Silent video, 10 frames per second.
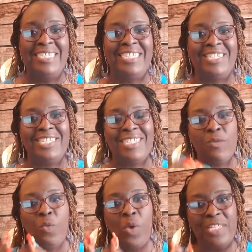to see
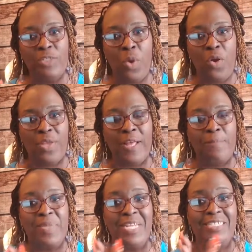what's
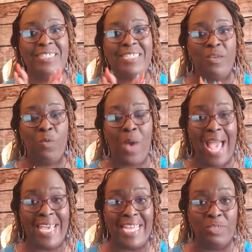working, to see
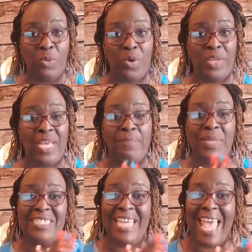why it's working,
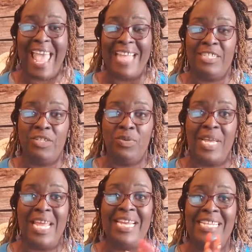to add to
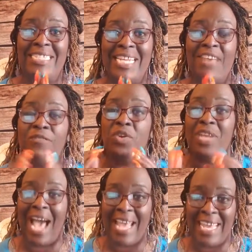it. And listen, if you're
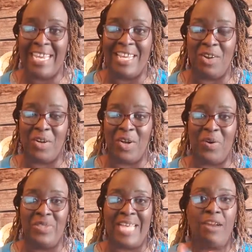not hitting your
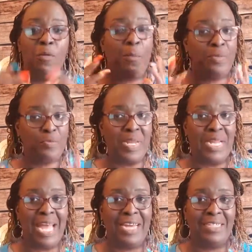goals, I don't spend a
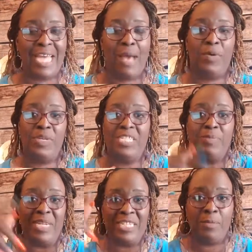lot of time on this,
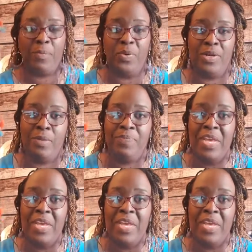but it's important.